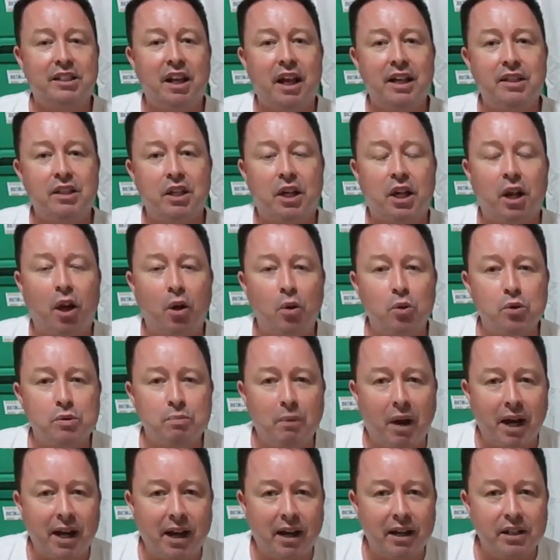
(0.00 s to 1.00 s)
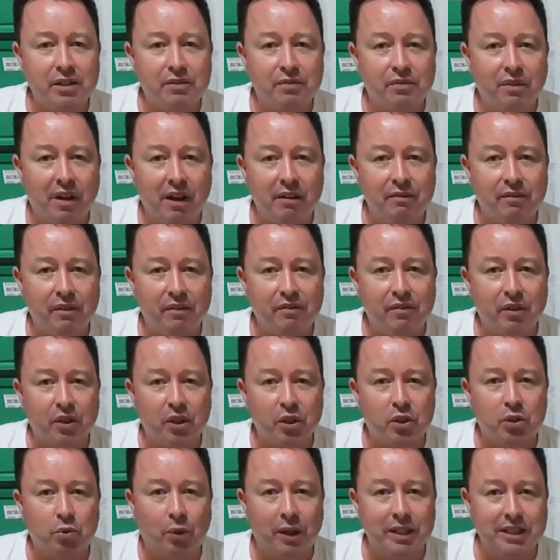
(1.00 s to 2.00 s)
This is like the Close My Eyes
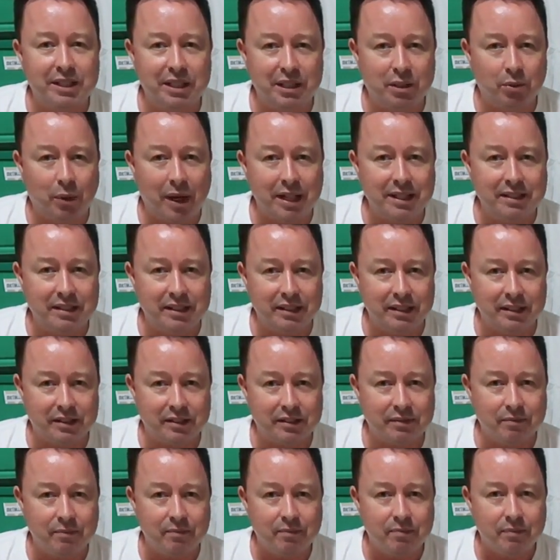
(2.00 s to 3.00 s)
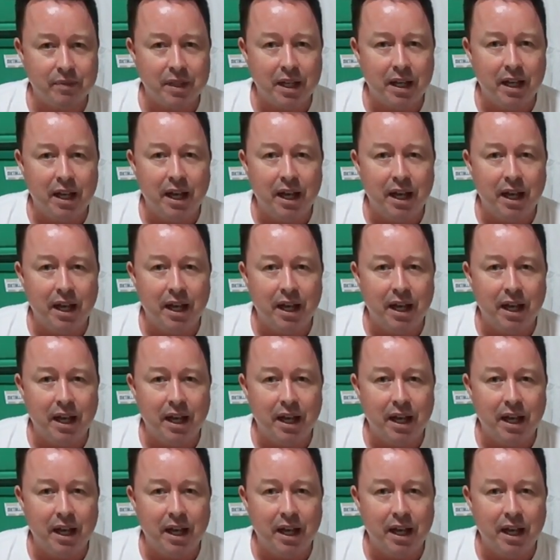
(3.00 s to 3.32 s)
Forever for the 2020s.